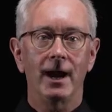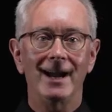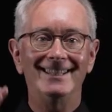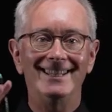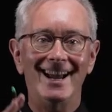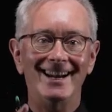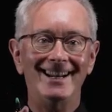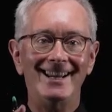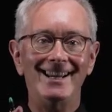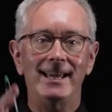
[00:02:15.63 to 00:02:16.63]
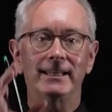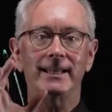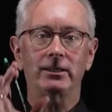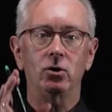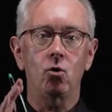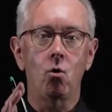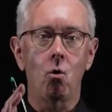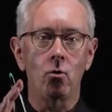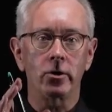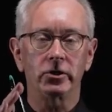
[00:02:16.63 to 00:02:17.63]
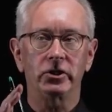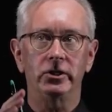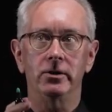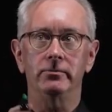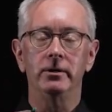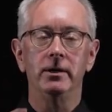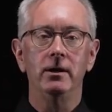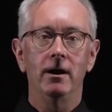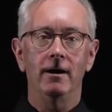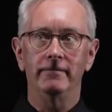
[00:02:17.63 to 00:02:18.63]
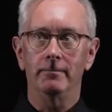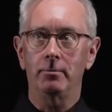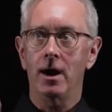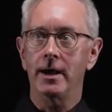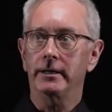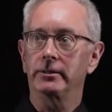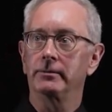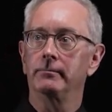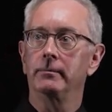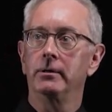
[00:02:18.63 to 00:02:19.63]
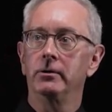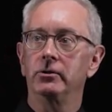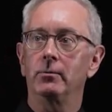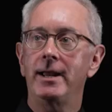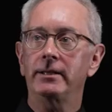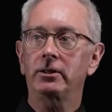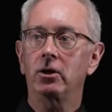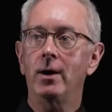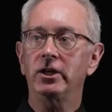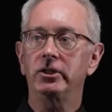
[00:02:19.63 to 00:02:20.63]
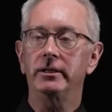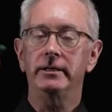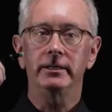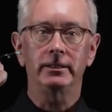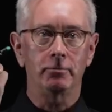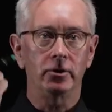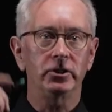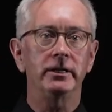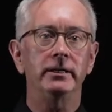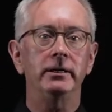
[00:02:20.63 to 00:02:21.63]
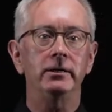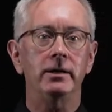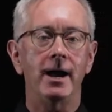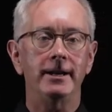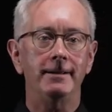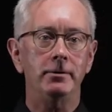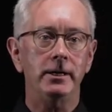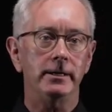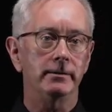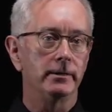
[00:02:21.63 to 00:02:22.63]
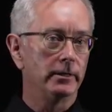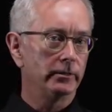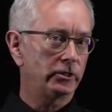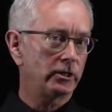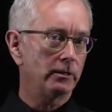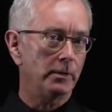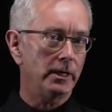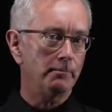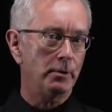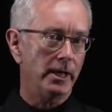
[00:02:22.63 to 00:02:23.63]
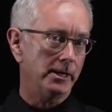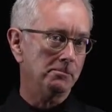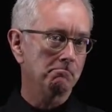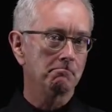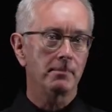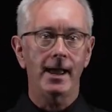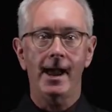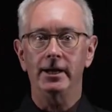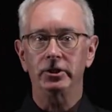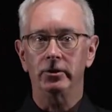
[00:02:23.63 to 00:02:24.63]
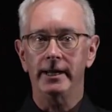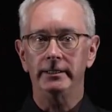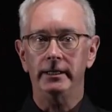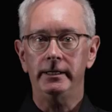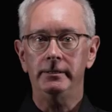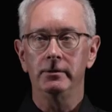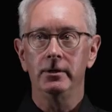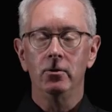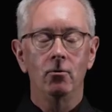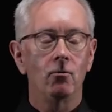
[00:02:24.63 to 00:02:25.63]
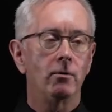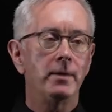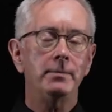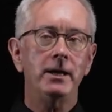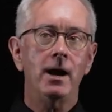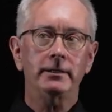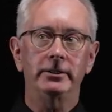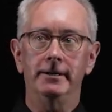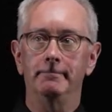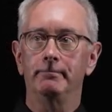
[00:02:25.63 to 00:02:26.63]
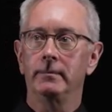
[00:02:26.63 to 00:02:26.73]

Identity is at the cornerstone of the product. So we ask a question, is the person in the I D P? This could be Ping, Azure A D, or maybe Okta.